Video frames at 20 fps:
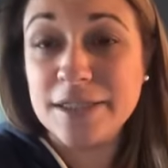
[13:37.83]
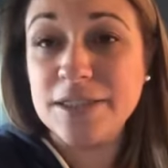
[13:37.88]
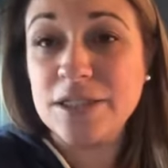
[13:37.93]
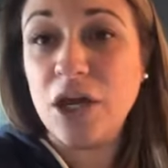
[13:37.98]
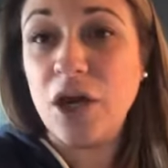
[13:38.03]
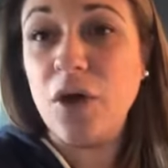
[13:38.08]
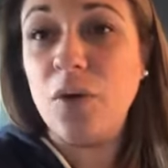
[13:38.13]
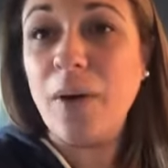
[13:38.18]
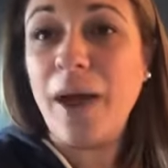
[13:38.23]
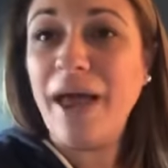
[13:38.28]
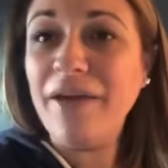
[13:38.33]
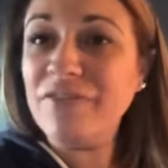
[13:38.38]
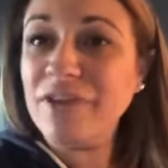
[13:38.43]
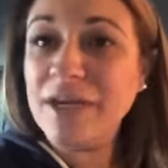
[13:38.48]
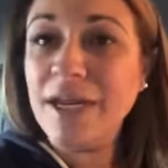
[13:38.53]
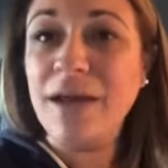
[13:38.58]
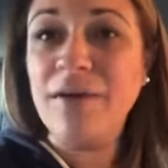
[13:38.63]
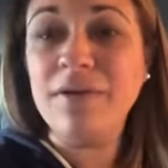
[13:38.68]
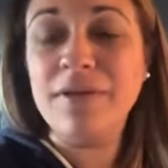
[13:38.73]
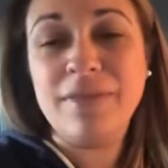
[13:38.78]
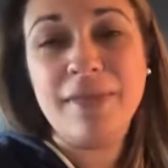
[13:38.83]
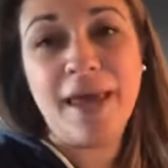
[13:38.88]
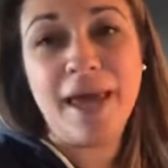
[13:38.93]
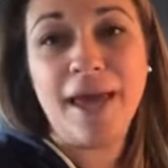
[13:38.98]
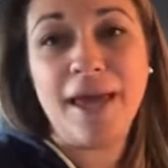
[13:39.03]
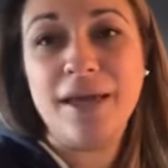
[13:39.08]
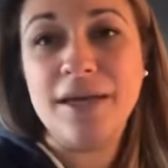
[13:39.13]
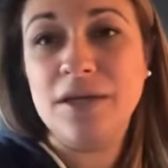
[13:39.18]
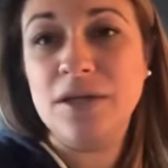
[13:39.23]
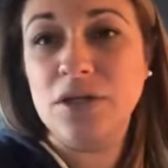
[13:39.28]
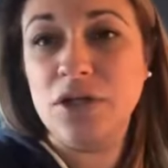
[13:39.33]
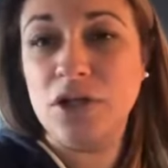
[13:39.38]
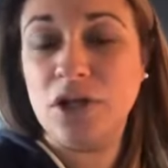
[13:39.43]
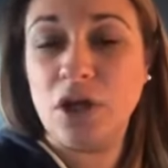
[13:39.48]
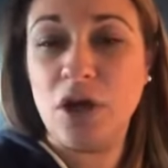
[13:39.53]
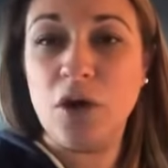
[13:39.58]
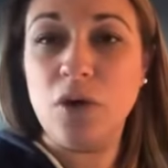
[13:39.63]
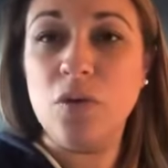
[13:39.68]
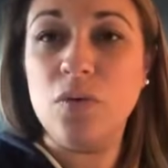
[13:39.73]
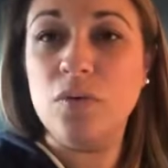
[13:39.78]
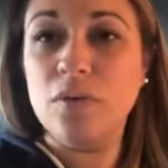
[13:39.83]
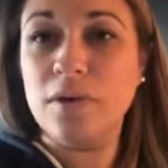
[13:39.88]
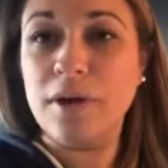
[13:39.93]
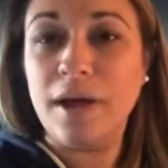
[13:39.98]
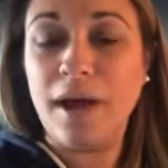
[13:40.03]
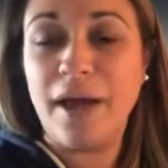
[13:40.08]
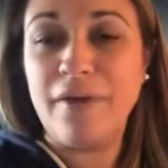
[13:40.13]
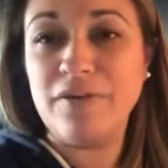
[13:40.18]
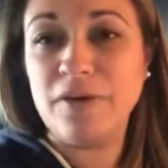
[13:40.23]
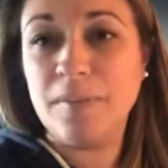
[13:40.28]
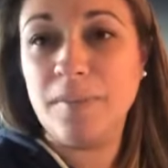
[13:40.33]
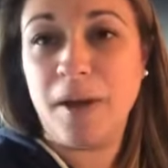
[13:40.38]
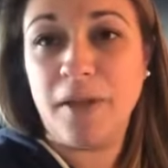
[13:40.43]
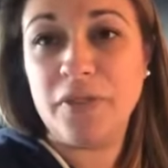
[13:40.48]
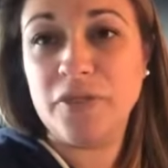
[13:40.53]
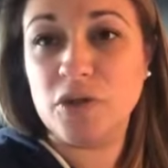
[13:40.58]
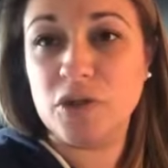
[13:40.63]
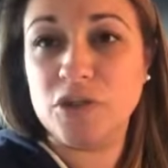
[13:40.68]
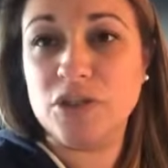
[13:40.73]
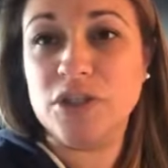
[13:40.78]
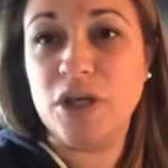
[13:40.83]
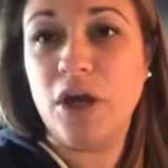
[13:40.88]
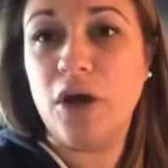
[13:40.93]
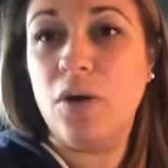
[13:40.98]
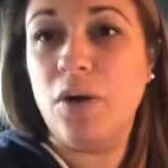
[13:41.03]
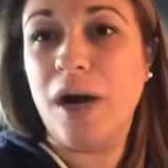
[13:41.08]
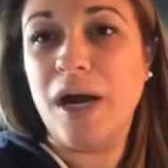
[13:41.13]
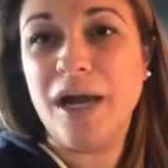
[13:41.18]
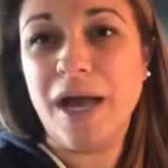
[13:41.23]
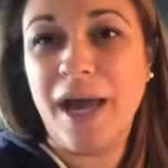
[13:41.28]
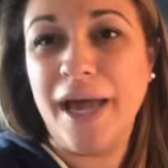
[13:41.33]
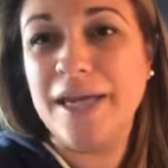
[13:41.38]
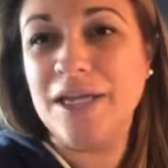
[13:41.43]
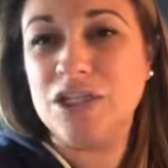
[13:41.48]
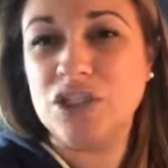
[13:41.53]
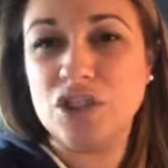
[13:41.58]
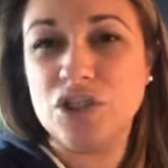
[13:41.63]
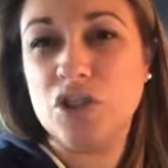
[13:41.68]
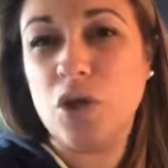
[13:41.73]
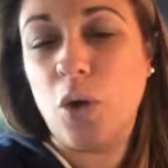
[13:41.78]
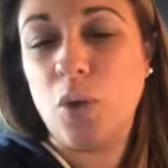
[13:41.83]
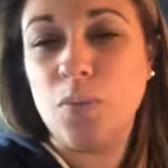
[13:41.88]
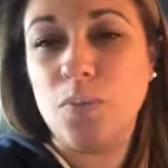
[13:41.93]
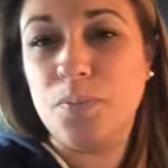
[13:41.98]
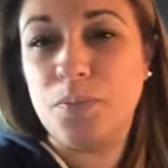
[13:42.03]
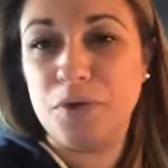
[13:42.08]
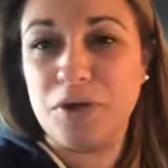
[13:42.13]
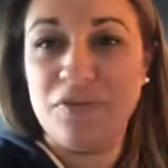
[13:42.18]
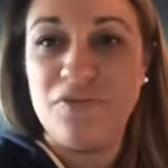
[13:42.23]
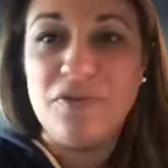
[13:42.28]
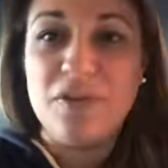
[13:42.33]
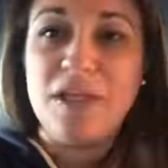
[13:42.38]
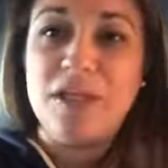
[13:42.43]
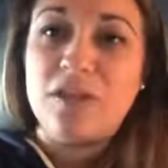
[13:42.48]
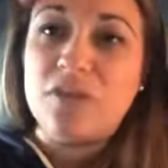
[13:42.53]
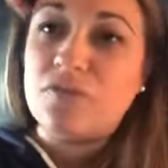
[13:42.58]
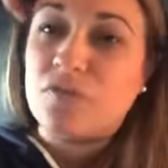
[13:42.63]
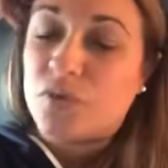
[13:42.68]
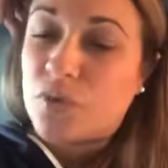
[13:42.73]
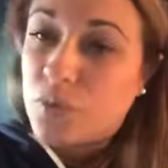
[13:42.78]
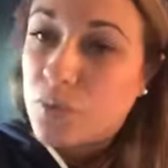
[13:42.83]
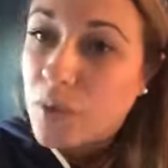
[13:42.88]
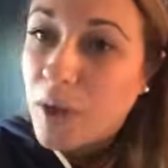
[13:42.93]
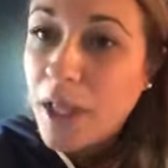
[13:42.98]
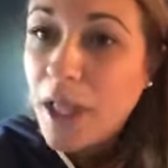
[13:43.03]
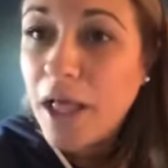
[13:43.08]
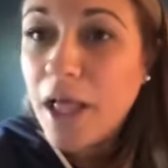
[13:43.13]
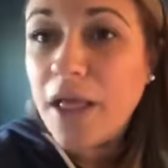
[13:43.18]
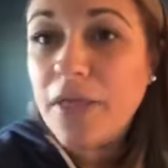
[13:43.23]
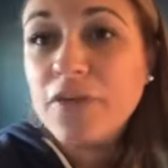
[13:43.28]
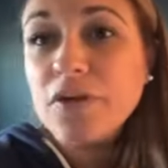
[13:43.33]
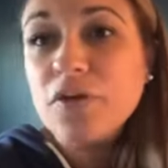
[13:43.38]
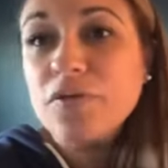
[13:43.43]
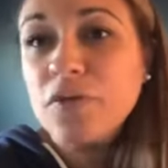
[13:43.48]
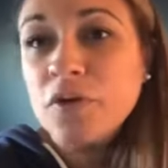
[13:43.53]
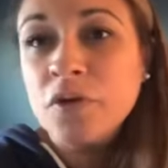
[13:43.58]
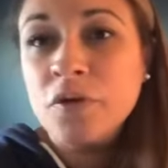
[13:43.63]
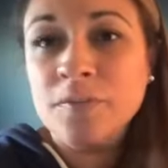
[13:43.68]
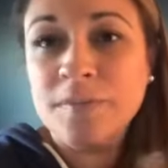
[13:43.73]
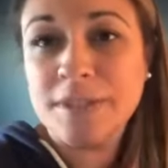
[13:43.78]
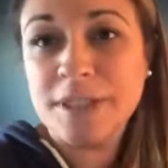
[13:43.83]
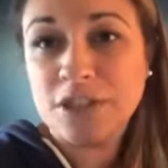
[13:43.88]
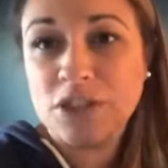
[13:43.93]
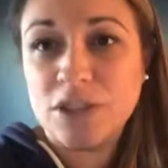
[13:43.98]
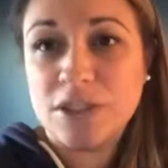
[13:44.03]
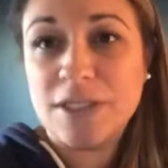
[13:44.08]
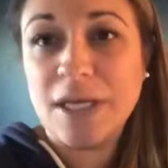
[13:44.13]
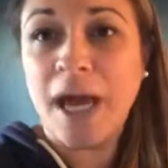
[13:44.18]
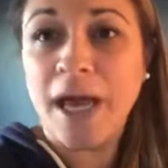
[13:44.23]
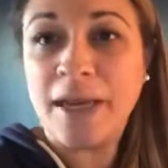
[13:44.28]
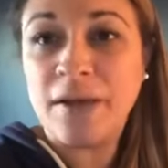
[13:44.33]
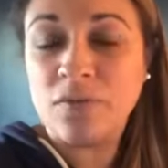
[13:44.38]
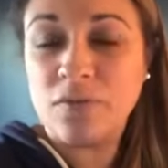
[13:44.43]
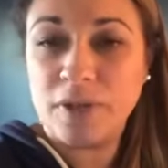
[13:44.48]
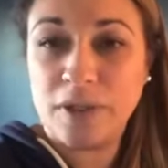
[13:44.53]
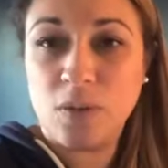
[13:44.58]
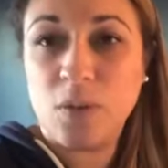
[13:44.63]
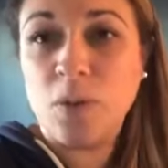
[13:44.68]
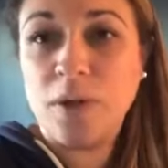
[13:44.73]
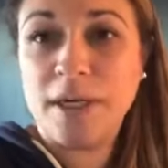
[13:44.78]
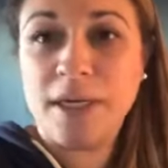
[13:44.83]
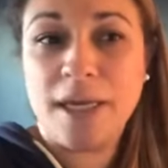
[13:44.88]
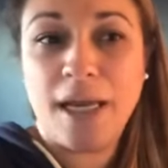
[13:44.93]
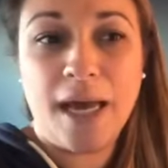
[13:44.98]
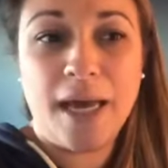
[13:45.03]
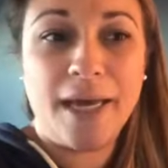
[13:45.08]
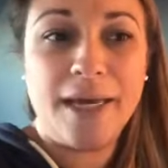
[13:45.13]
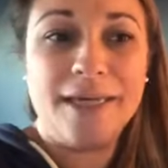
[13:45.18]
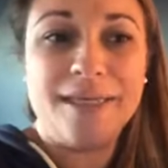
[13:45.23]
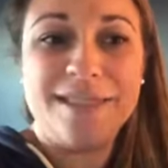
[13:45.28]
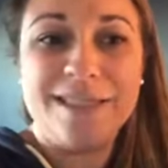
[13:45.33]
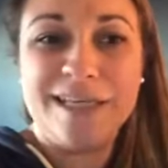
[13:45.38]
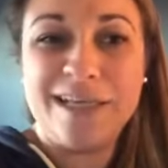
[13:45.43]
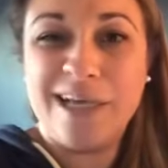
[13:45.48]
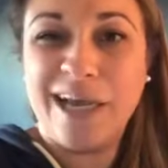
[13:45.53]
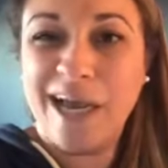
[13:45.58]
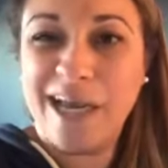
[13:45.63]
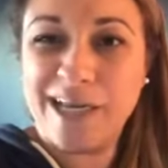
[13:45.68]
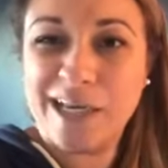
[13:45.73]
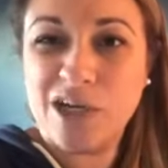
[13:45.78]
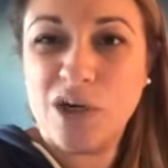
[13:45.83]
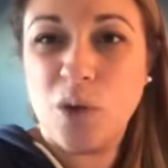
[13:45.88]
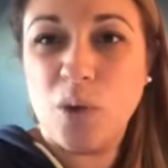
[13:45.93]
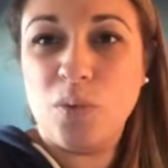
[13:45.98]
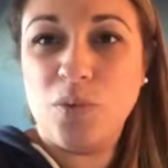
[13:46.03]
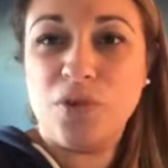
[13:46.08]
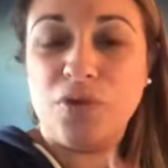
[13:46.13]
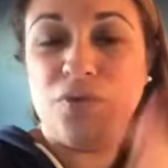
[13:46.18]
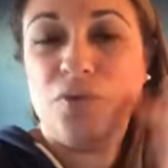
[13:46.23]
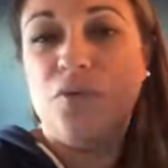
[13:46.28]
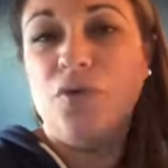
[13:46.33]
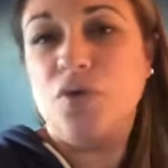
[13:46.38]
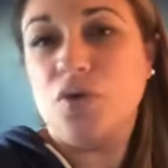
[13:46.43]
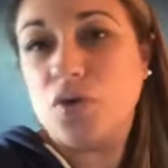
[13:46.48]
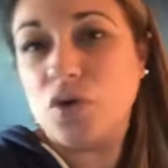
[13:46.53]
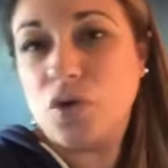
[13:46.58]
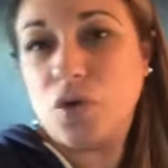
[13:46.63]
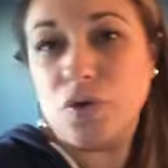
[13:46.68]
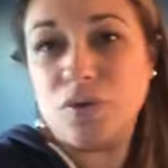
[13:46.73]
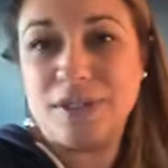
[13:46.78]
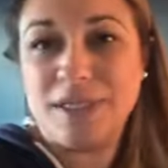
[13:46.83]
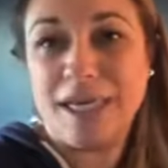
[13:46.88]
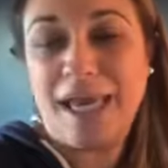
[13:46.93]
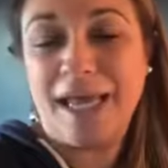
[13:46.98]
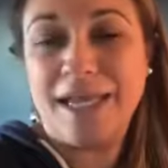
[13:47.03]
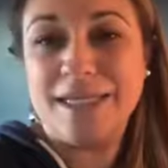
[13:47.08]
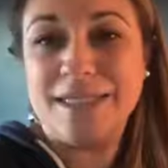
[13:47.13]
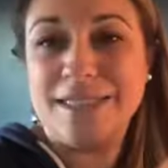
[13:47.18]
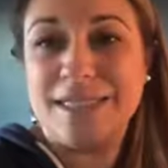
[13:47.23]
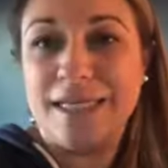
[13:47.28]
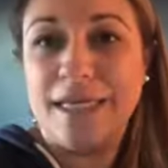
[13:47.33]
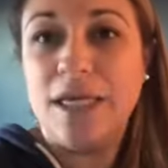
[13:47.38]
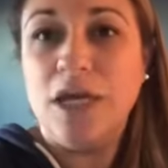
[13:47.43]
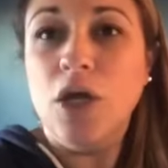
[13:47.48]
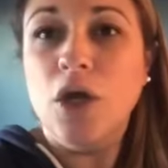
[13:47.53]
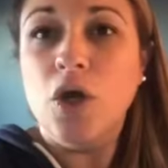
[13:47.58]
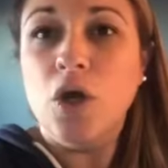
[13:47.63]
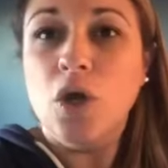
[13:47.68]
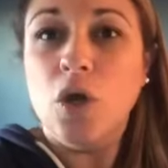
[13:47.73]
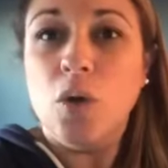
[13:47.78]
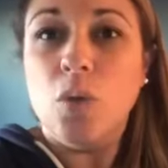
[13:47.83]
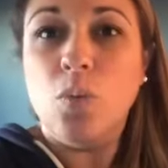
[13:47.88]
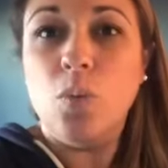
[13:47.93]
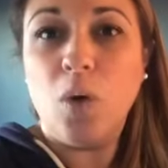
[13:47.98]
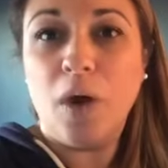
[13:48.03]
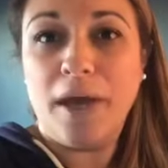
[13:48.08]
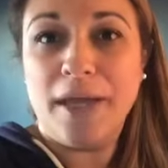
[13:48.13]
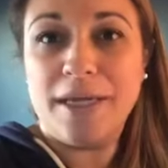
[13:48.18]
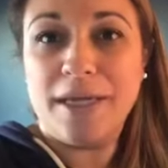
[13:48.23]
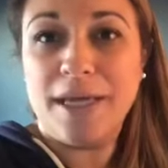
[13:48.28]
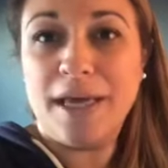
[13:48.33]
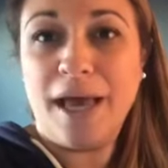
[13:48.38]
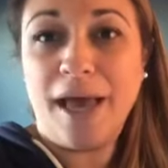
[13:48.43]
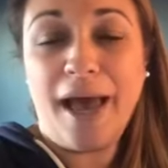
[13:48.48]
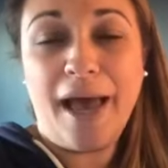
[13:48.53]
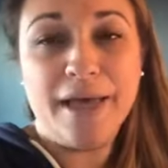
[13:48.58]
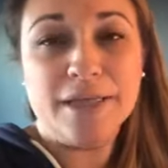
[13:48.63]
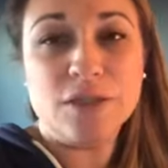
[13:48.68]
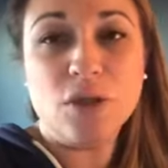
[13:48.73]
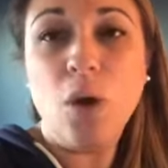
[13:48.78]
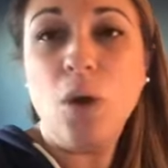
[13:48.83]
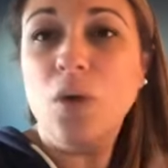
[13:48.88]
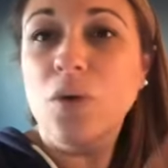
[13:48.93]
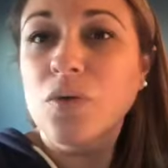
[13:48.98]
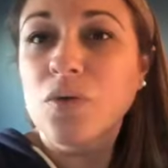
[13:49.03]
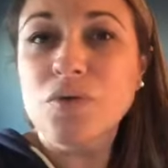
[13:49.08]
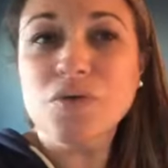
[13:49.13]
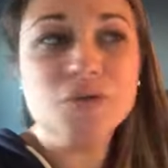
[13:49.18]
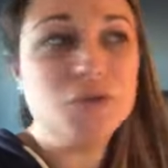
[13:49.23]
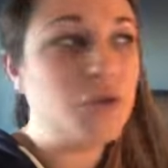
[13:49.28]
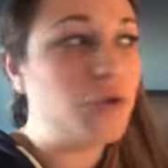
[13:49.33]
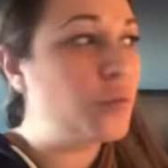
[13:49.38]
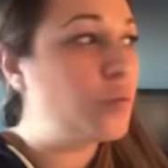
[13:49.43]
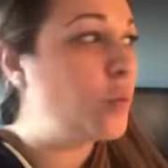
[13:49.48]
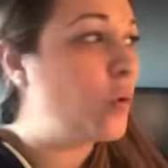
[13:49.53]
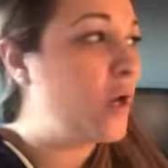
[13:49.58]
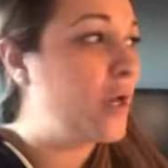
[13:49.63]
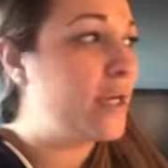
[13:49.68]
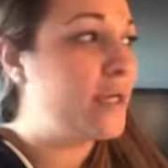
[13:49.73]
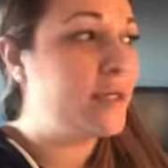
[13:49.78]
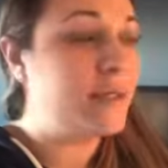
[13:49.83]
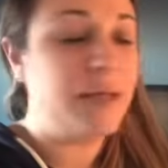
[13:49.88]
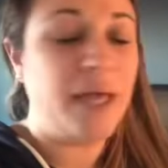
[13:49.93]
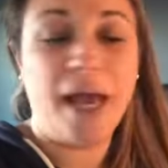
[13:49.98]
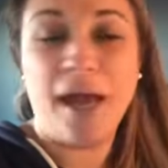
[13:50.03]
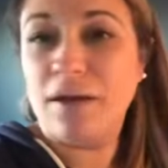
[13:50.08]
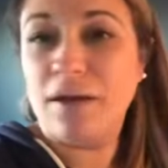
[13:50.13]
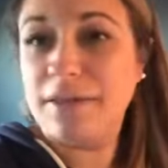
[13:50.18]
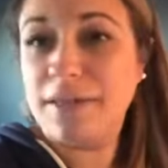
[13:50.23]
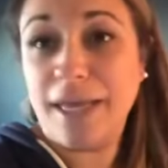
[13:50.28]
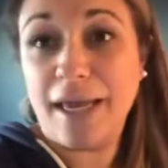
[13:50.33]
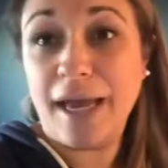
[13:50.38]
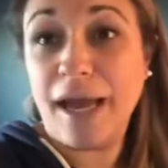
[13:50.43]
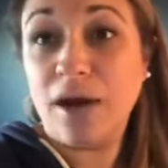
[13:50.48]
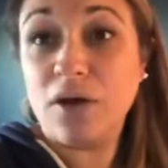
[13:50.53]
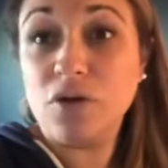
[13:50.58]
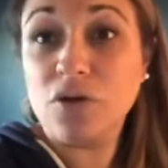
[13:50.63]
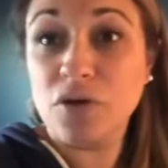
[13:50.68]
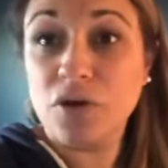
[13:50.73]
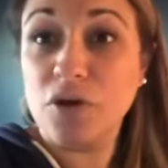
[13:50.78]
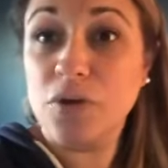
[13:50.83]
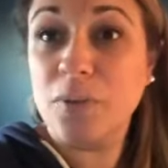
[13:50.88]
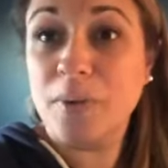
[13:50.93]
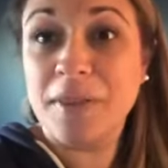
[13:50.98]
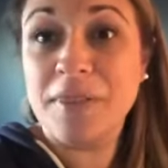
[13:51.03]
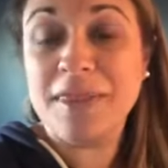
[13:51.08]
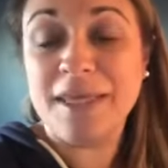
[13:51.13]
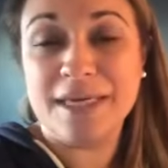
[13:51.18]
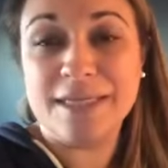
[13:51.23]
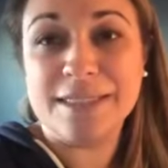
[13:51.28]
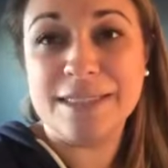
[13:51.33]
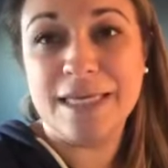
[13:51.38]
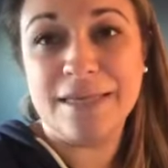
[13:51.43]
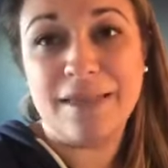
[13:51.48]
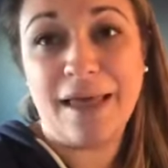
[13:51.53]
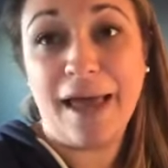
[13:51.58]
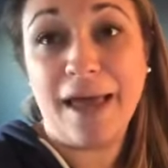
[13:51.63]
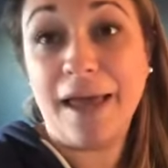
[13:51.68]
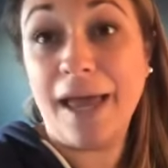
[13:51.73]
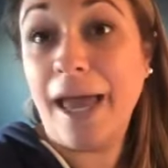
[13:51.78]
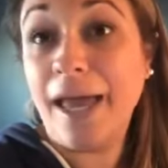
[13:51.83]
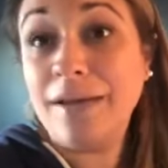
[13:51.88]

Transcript: So every now and then, every month or so, I'll kind of just go briefly through their rooms and just kind of reorganize and kind of go through their clothes again to see what has holes or what they outgrew and things like that.